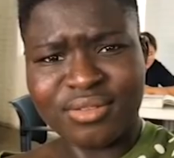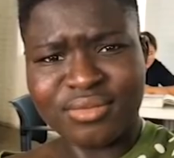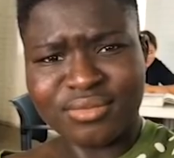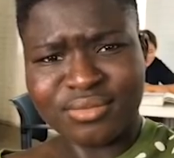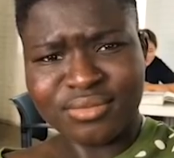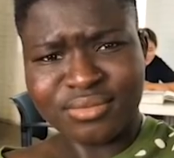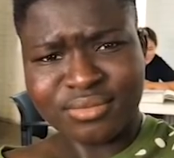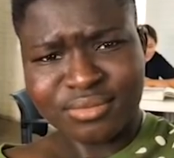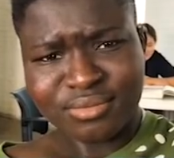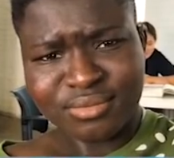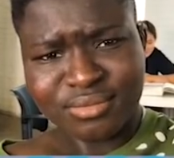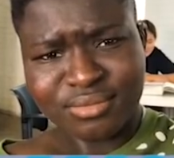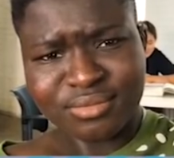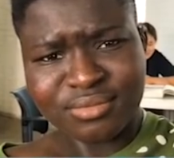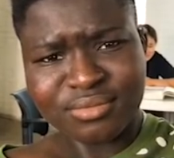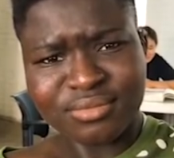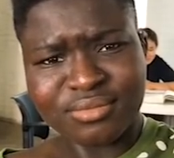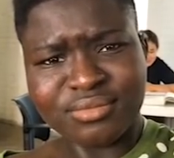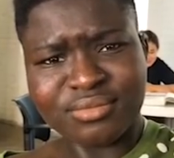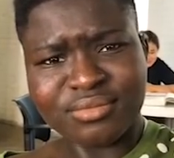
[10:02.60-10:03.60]

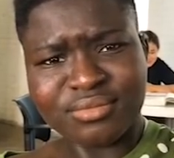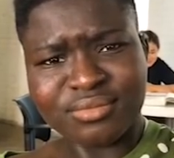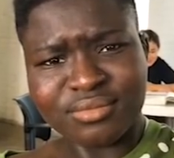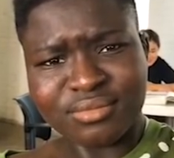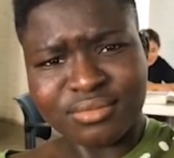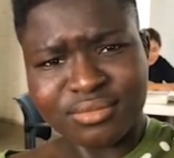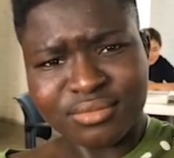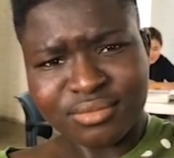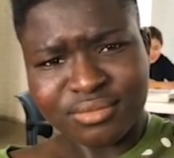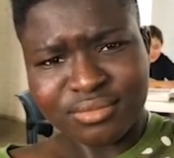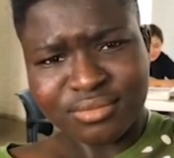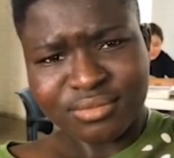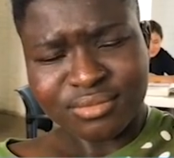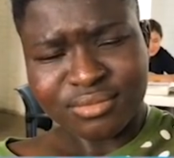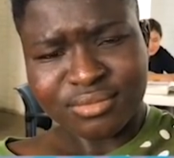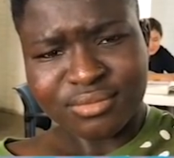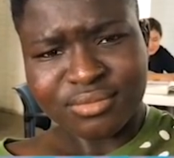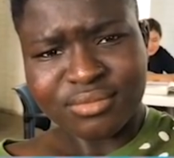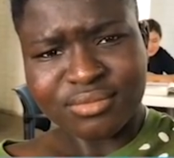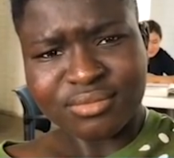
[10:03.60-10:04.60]

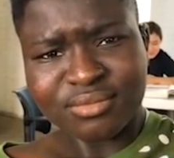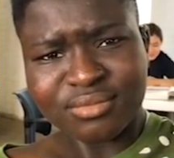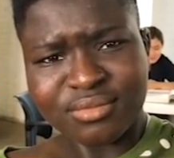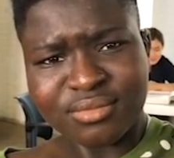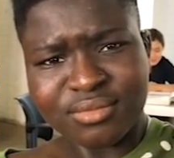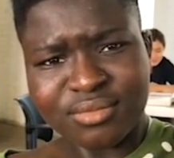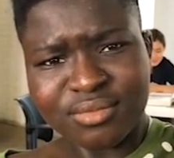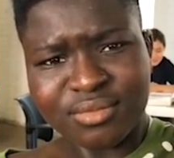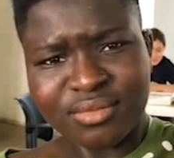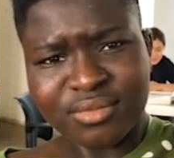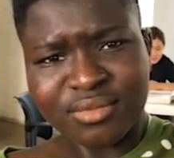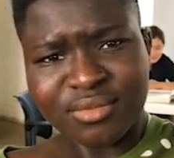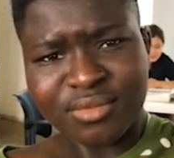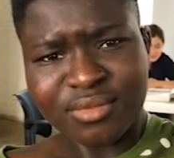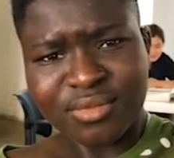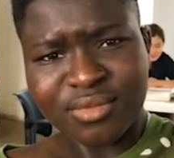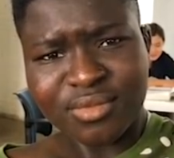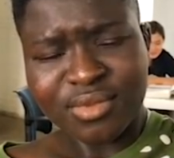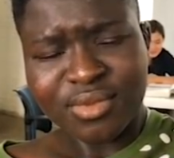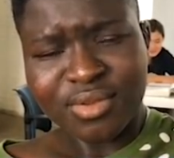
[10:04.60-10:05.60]

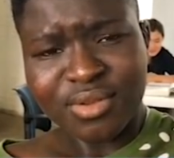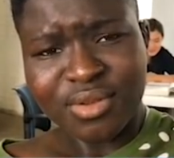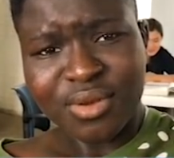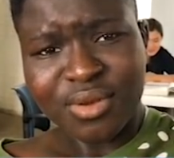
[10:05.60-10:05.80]
(silent)